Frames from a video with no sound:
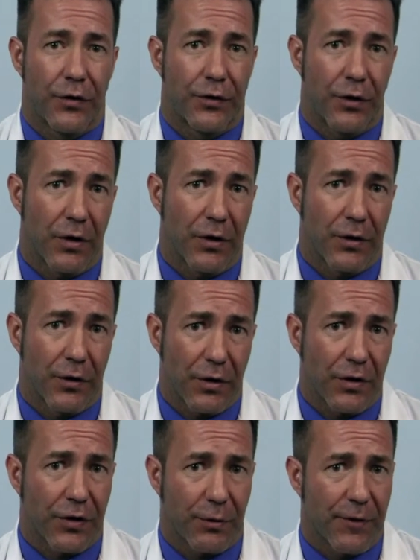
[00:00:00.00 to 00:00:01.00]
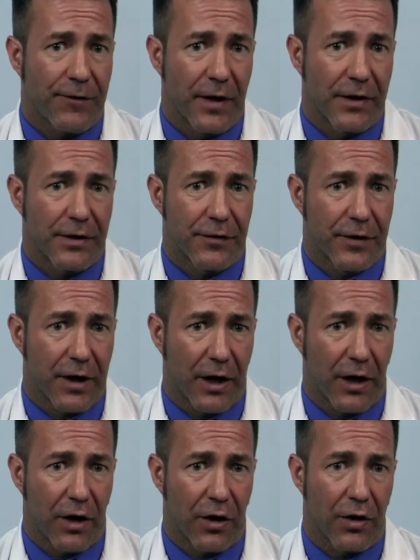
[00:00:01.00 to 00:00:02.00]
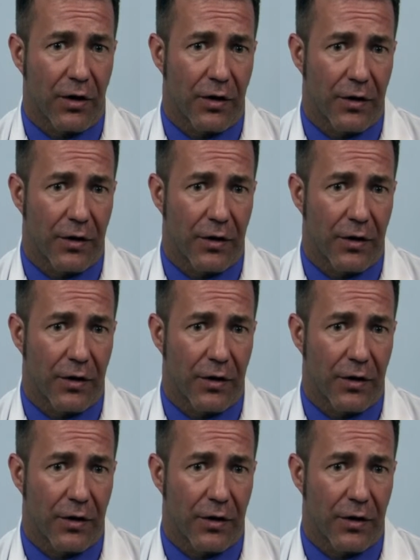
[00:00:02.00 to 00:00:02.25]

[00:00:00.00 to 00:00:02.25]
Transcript: Dur during the three phases of care,